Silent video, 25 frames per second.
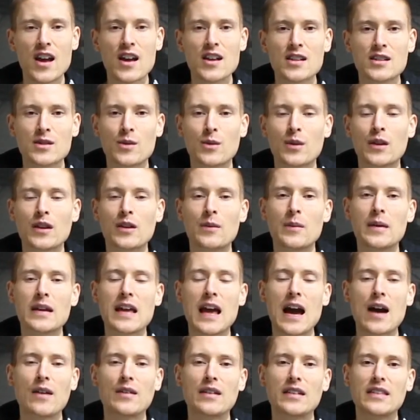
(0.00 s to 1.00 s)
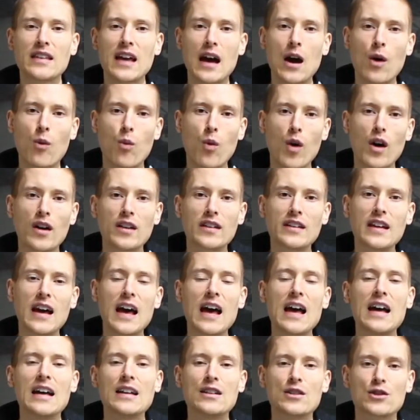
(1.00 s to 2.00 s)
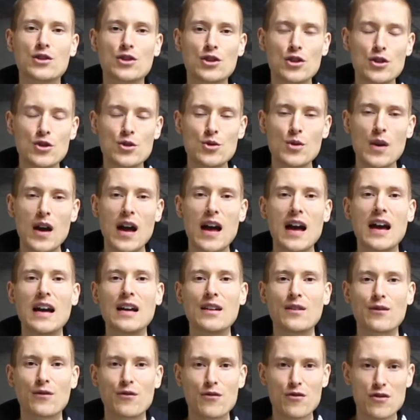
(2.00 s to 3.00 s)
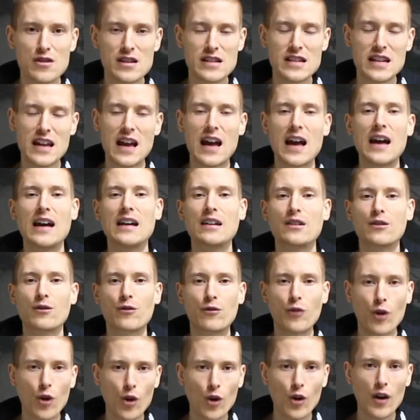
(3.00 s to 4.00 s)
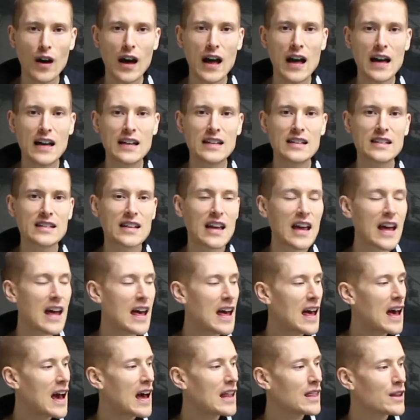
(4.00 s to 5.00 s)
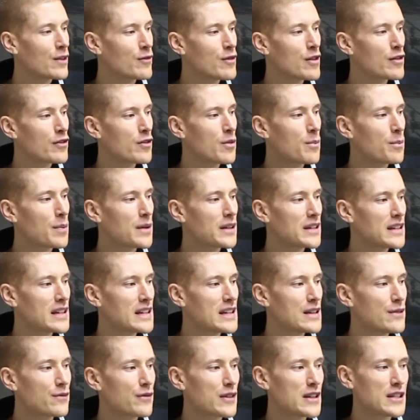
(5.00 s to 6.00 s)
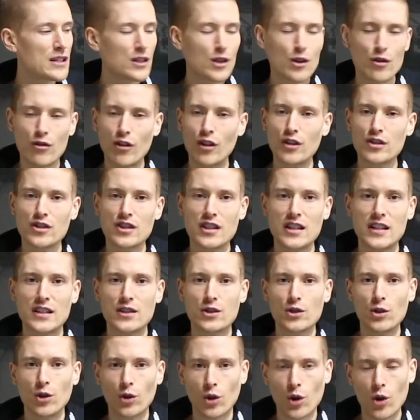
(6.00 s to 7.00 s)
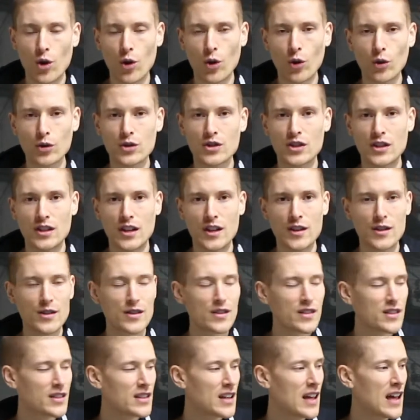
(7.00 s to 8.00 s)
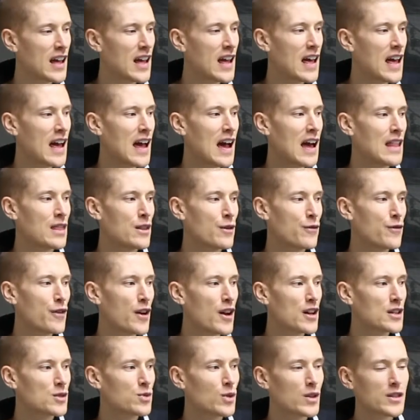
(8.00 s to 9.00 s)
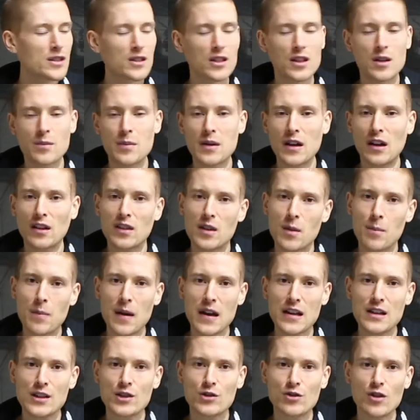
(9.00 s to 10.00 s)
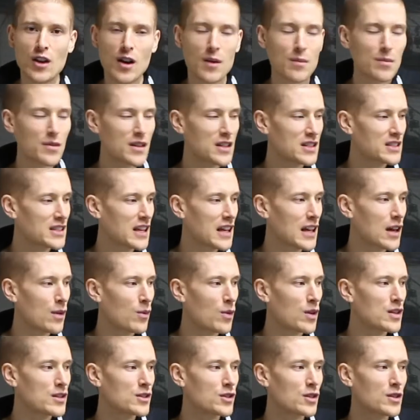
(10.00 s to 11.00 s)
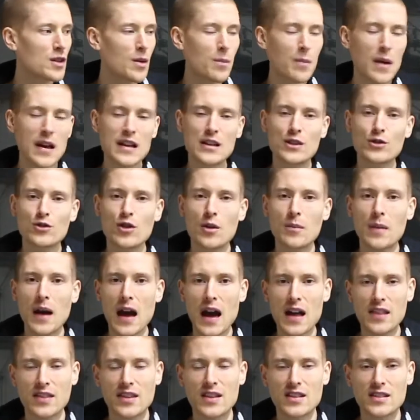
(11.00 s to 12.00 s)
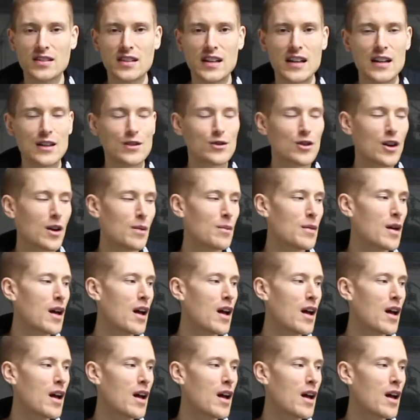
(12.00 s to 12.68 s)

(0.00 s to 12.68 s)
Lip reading: so we're going to be counting that 1 and 2 and 3 and 4 and the rhythm beneath is crotchets or quarter notes, and the first one's going to be on the bass drum, the second one's on the bass drum and the snare drum,